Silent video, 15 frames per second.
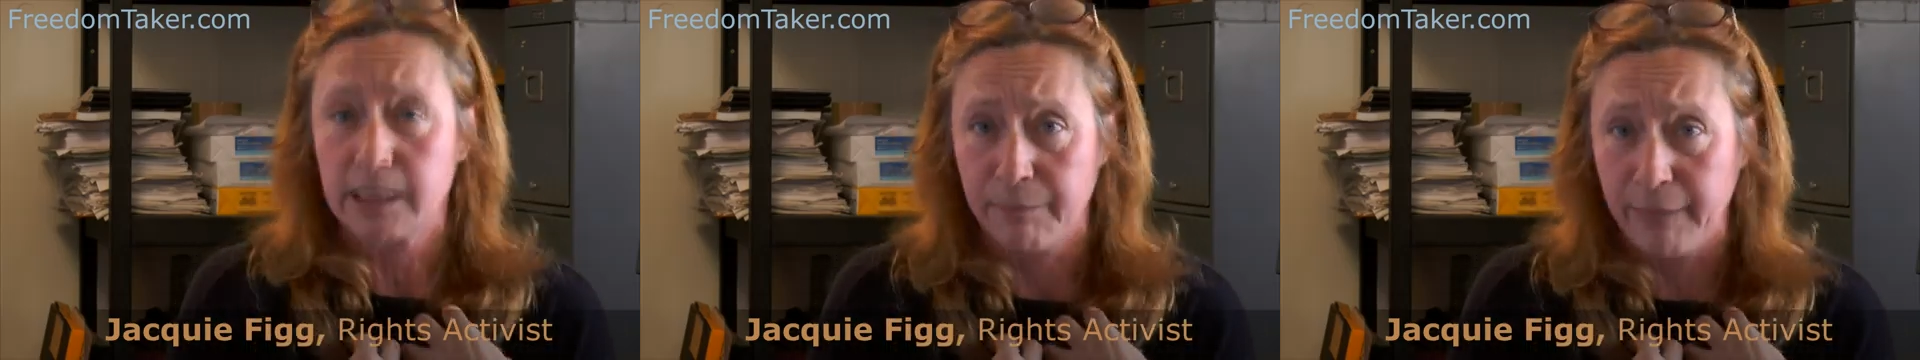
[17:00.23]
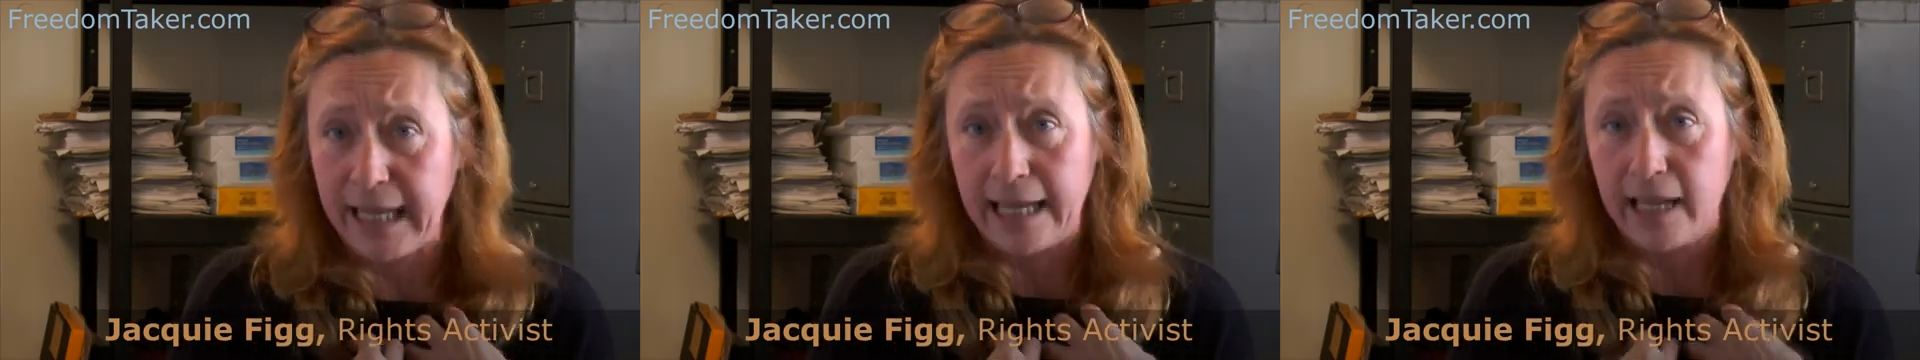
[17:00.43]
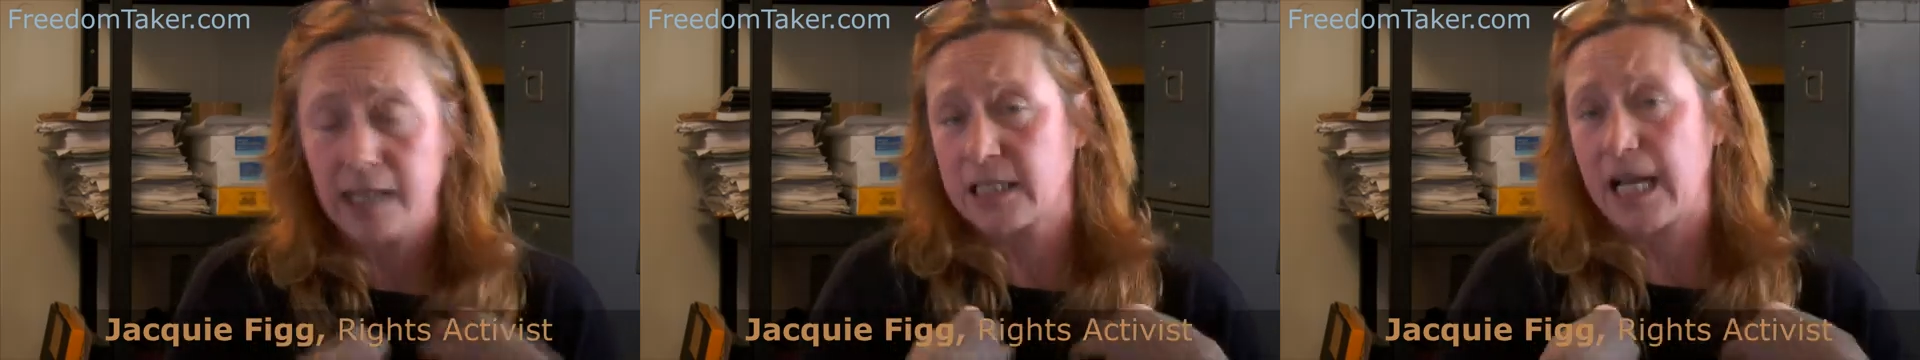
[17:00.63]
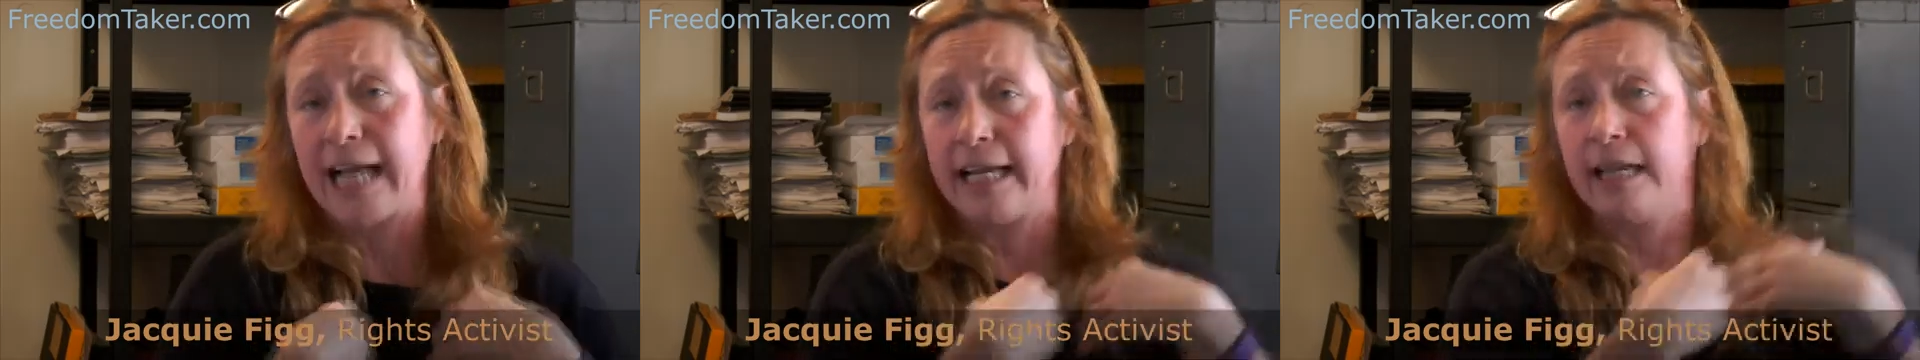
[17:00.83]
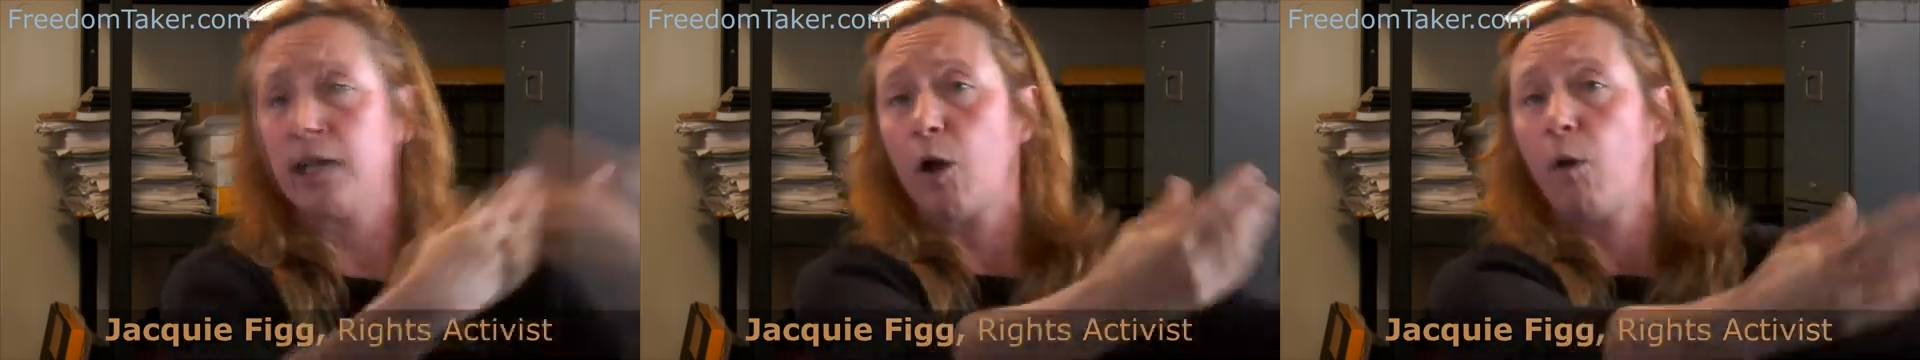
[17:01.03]
to me because I
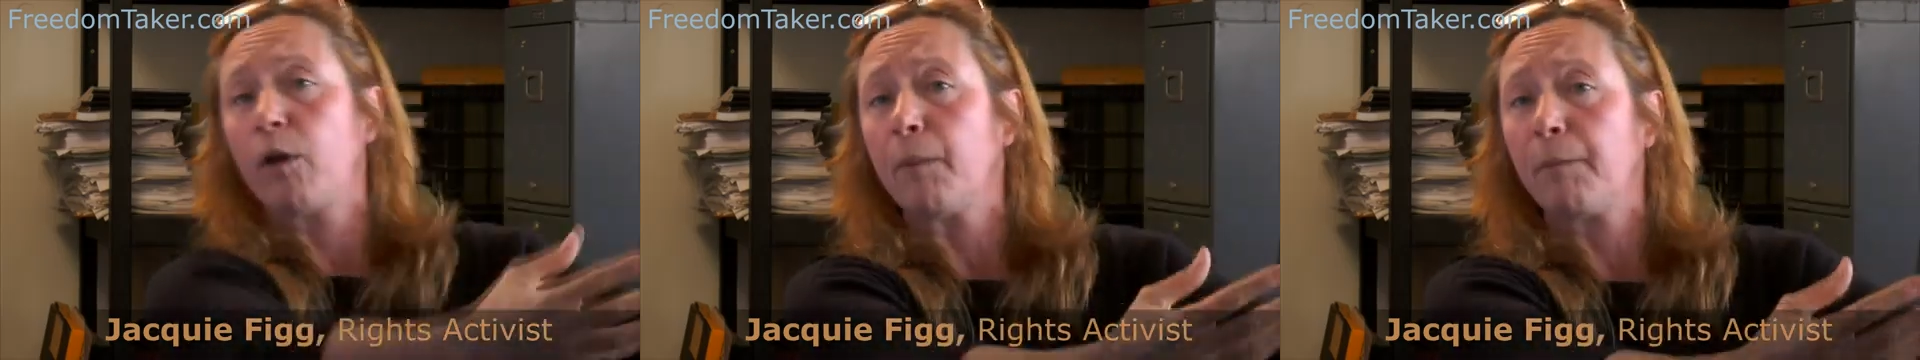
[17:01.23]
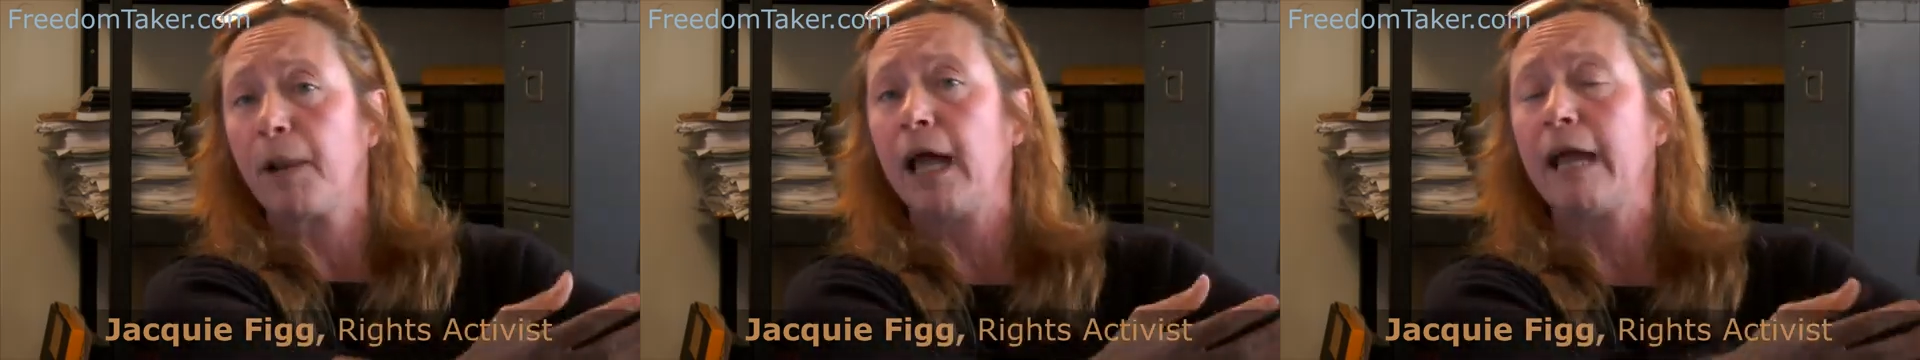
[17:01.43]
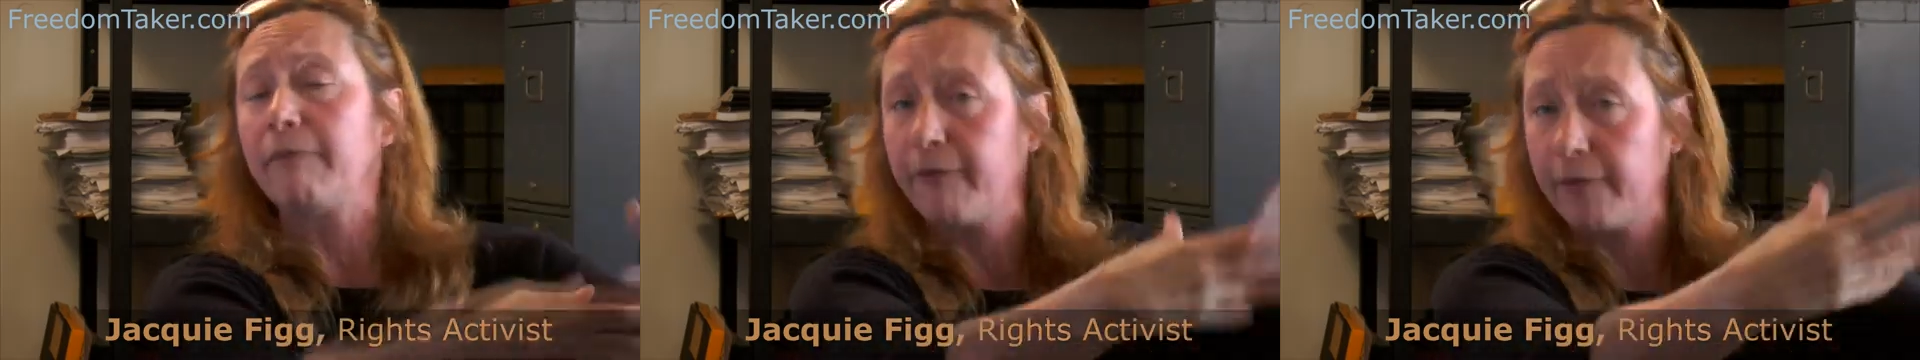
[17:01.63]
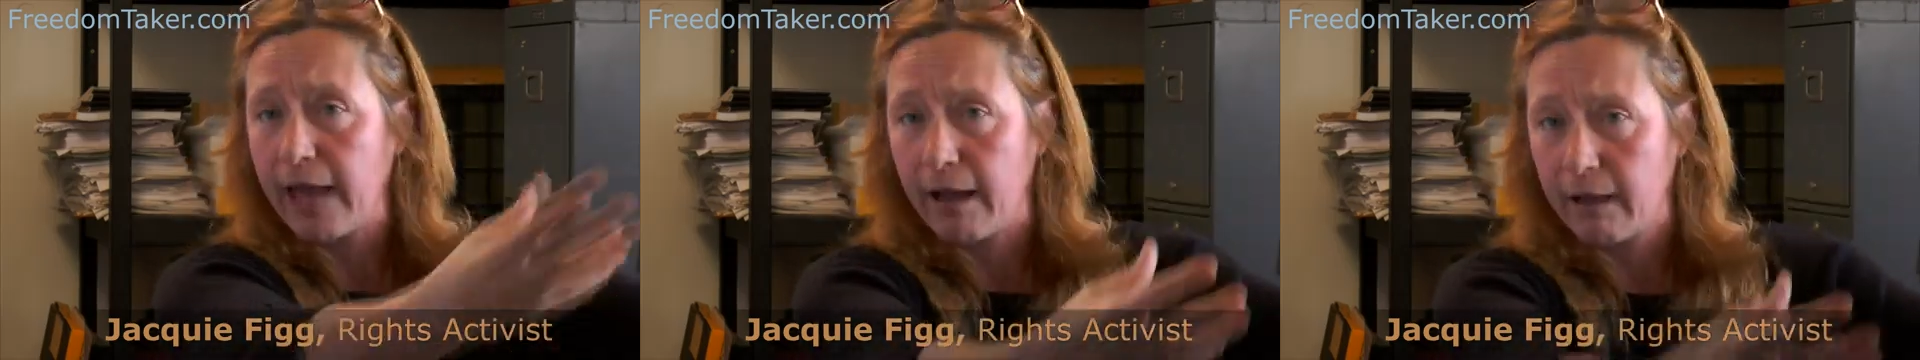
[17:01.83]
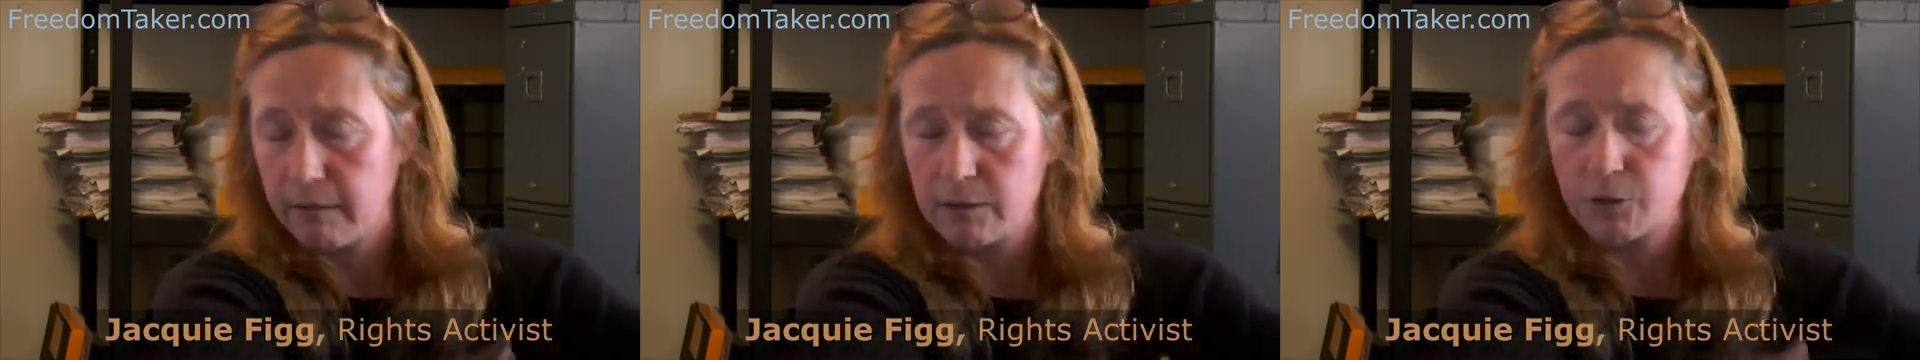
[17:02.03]
didn't go and apply for
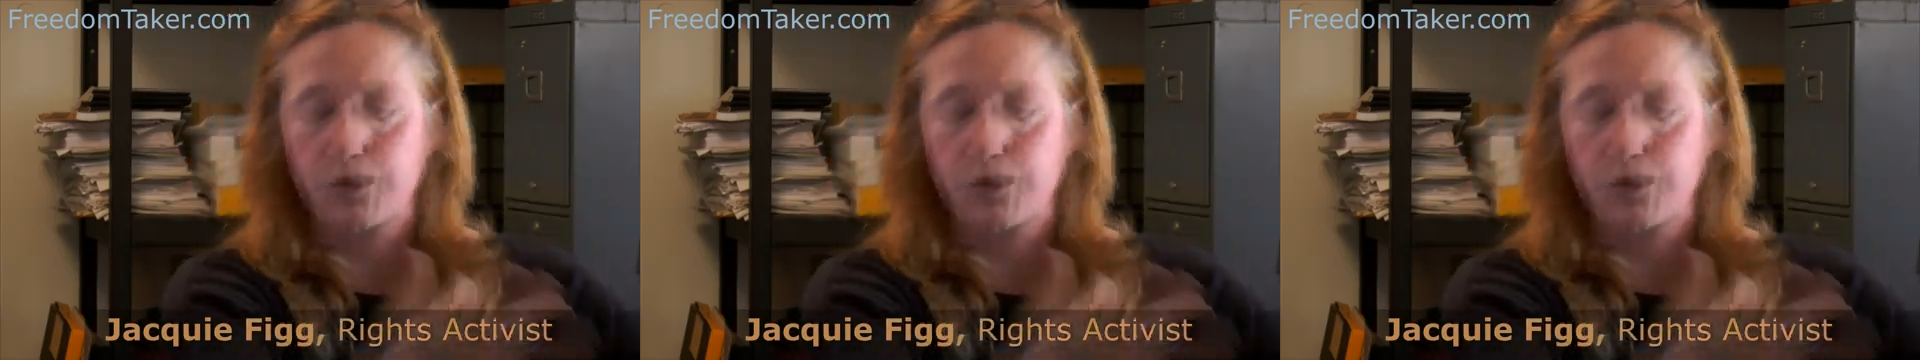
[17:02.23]
that